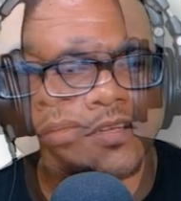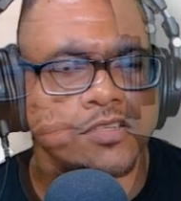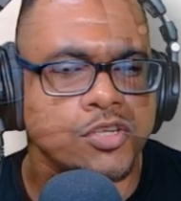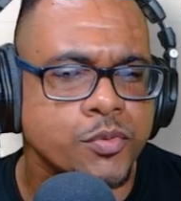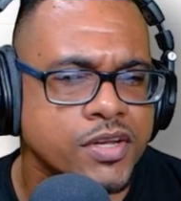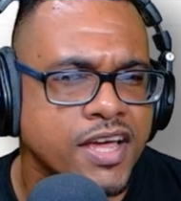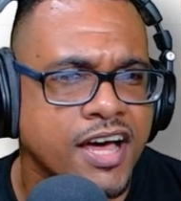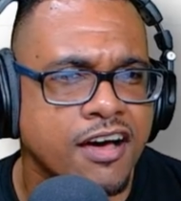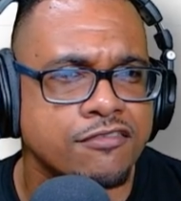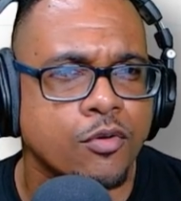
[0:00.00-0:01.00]
So we're going to
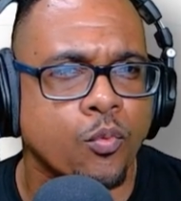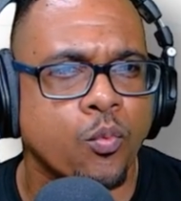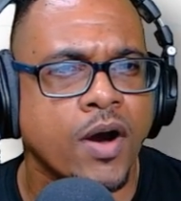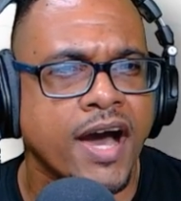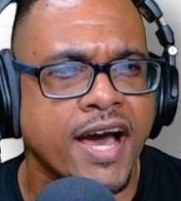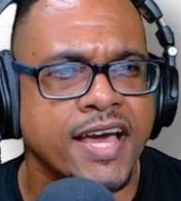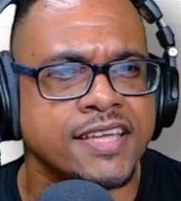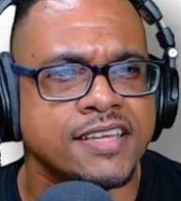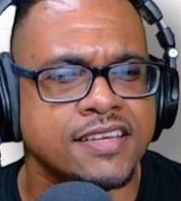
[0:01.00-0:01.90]
have y